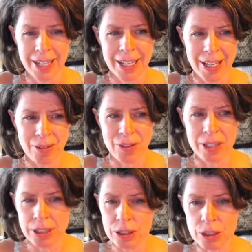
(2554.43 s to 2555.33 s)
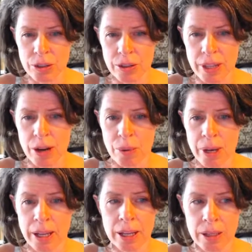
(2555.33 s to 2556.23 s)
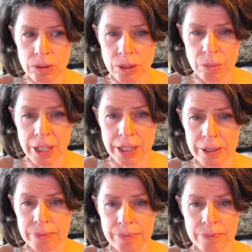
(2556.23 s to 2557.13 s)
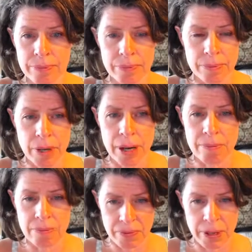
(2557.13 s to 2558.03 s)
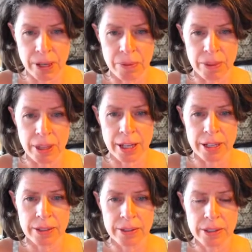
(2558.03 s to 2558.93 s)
If he needs to learn that way, so be it. I'm fine with that.